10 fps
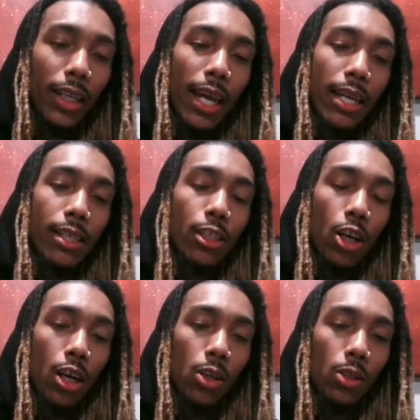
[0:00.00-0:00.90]
Okay,
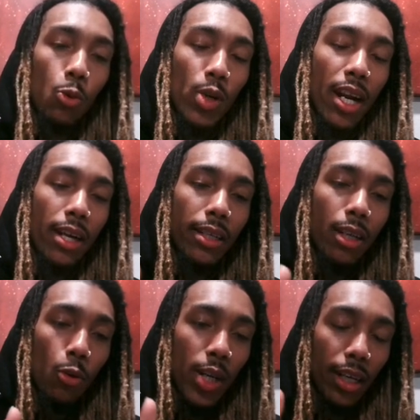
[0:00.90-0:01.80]
so we're
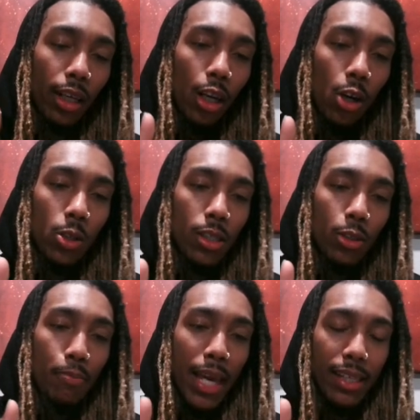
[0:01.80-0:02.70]
we're close to
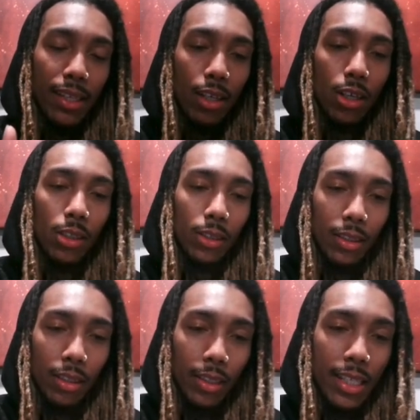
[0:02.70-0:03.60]
Mexico
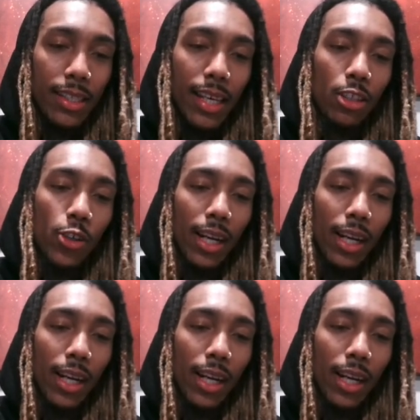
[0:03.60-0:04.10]
in Central